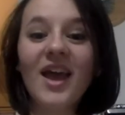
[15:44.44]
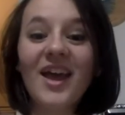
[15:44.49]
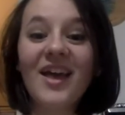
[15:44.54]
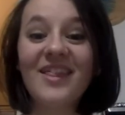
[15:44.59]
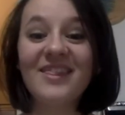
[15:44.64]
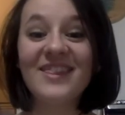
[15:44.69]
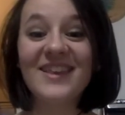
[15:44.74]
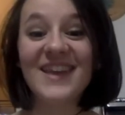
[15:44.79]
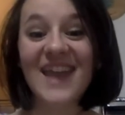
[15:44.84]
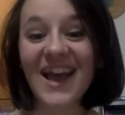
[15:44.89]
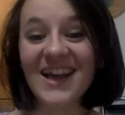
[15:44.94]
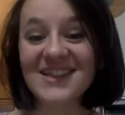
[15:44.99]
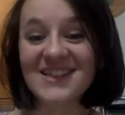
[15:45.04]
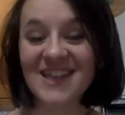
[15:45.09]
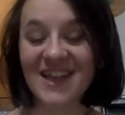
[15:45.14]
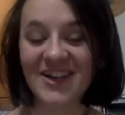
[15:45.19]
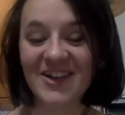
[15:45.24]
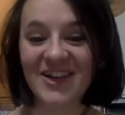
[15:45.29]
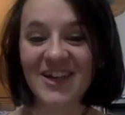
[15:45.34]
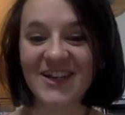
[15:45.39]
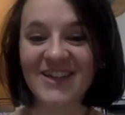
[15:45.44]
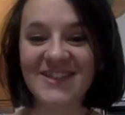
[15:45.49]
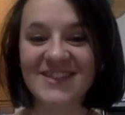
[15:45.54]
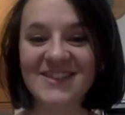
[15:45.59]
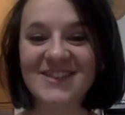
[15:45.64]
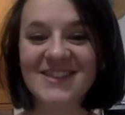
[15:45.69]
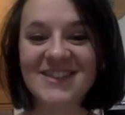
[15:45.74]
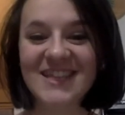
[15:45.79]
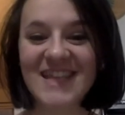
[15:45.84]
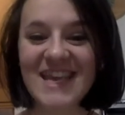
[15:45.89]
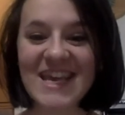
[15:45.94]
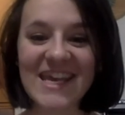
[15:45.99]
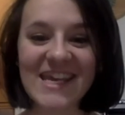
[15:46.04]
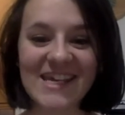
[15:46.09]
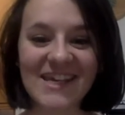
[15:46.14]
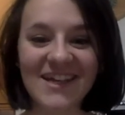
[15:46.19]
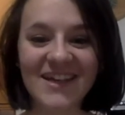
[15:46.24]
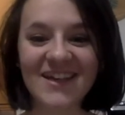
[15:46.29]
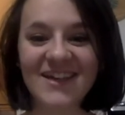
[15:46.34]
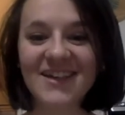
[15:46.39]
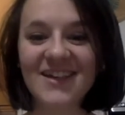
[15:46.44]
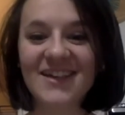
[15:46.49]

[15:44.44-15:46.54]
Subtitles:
The next letter is T.